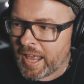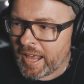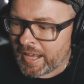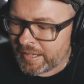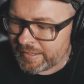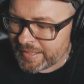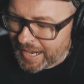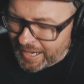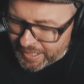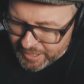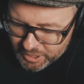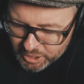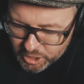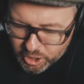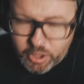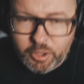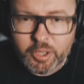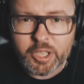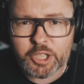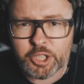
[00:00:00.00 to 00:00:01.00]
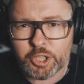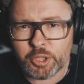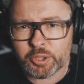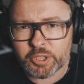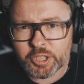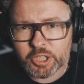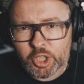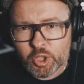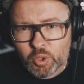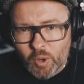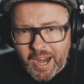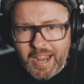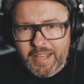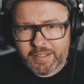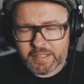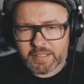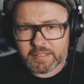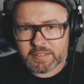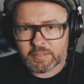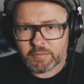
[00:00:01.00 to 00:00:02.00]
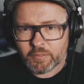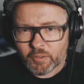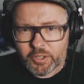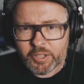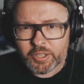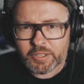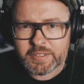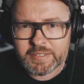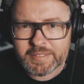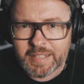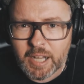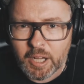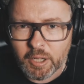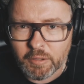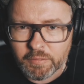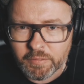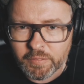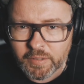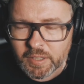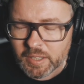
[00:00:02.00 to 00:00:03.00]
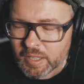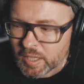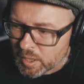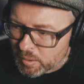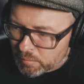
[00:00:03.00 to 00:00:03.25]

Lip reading: And I encourage you to try this for yourself.